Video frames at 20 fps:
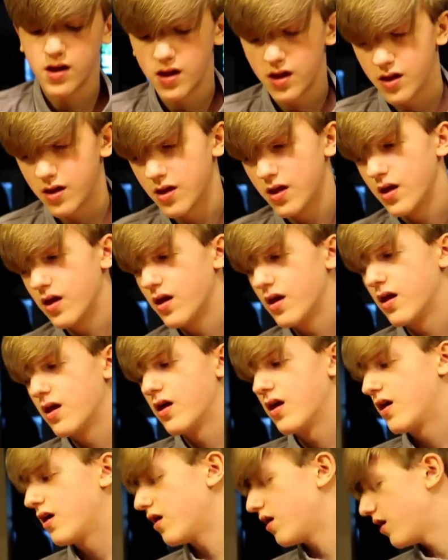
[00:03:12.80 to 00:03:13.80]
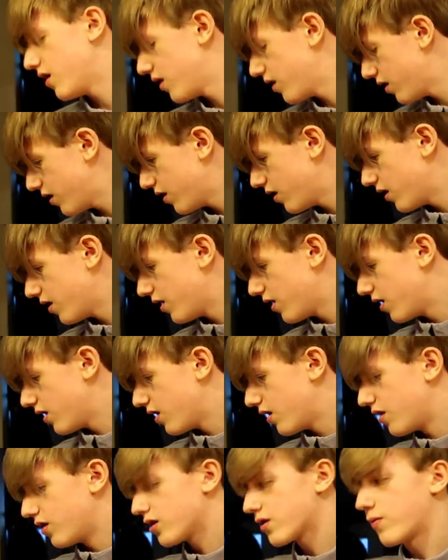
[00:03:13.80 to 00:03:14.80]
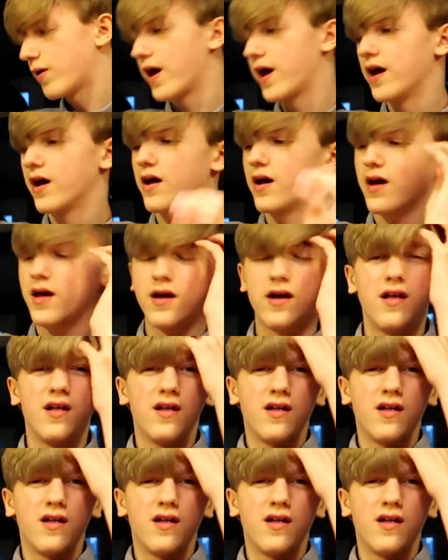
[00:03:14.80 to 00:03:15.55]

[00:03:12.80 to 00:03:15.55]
Peyton's like in a workout. That's a